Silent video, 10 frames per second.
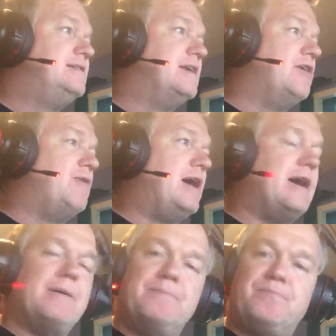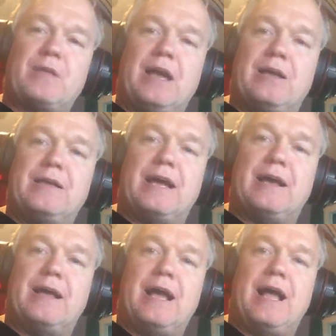So
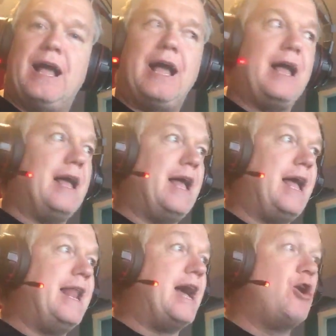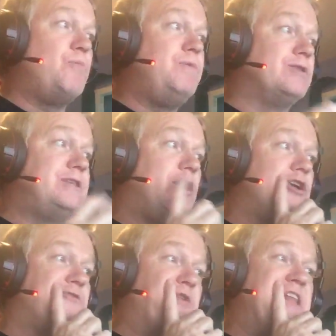and I hope you'll
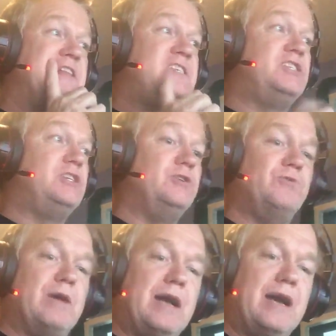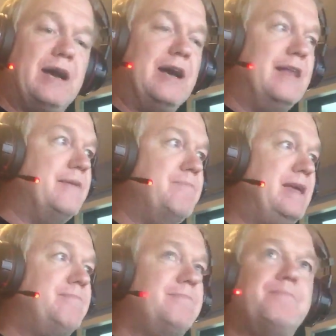tell your friends to the
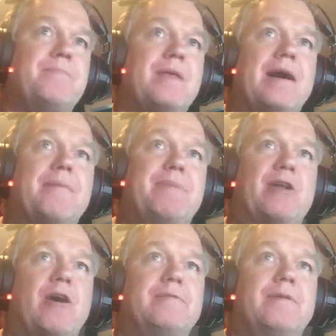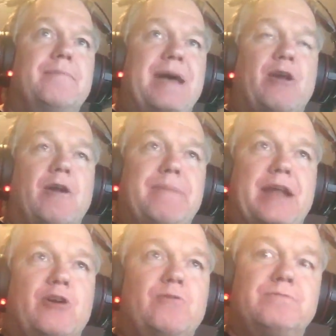meme, bet on
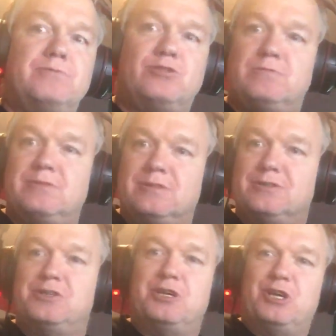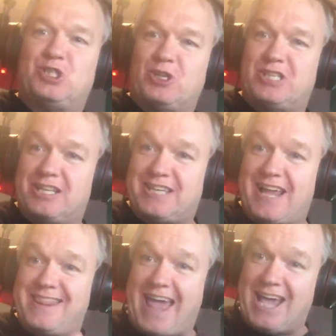Beto. So instead of
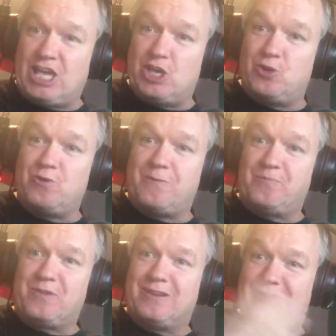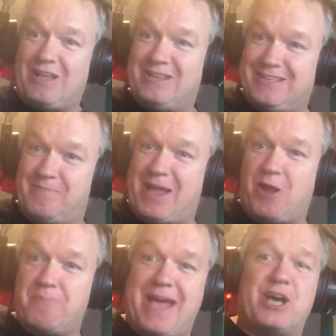saying thank you,
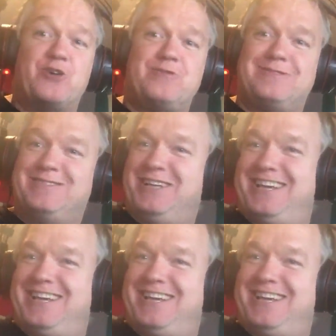bet on Beto.